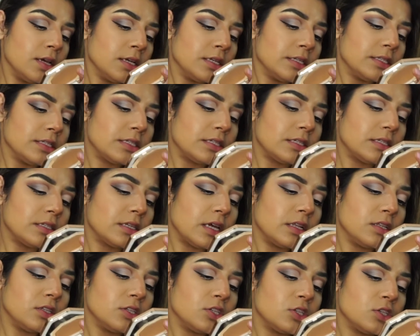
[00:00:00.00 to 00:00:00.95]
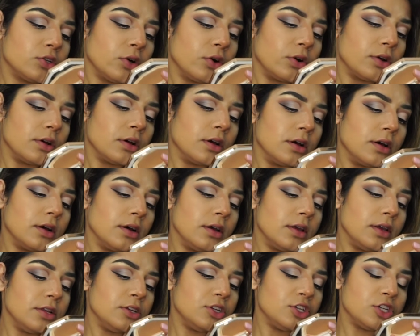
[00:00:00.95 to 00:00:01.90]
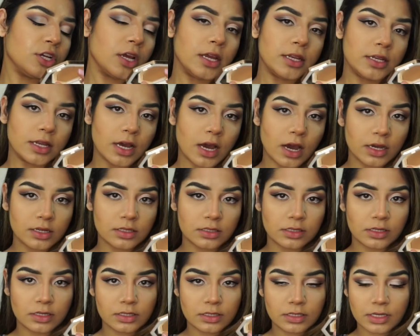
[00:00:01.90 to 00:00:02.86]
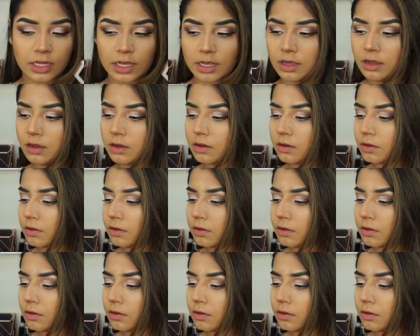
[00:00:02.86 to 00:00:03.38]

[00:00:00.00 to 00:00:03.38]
Sunstalker in shade Iceland Ting.